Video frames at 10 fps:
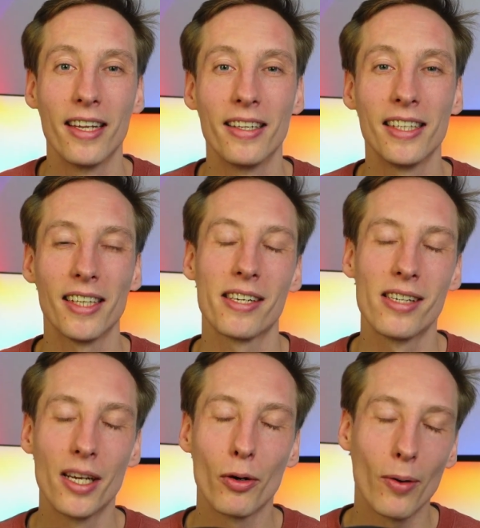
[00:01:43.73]
This
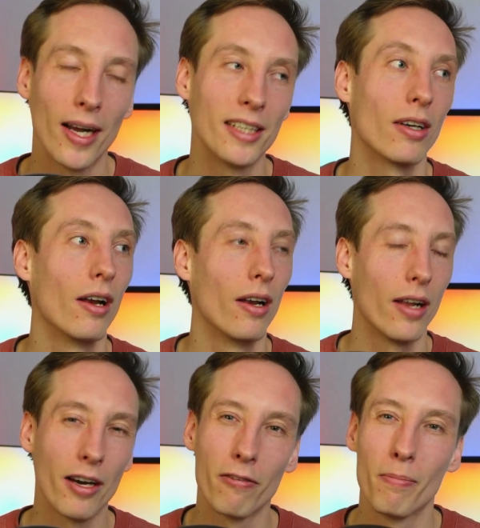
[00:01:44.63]
actually requires a
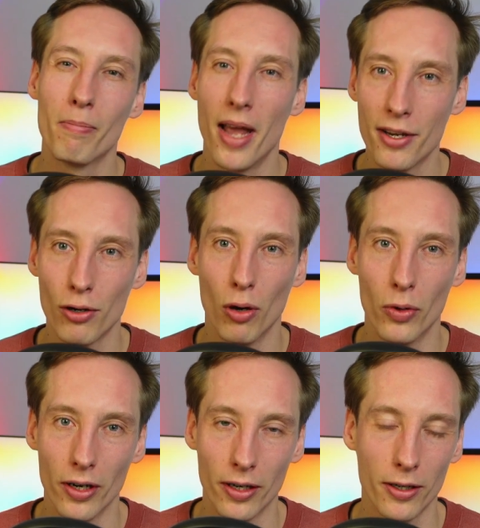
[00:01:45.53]
lot of manual
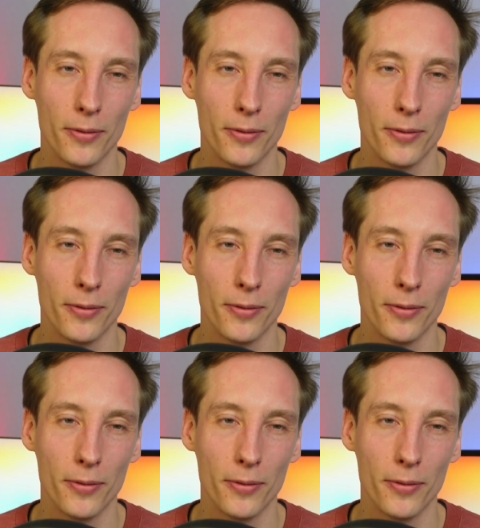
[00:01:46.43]
work.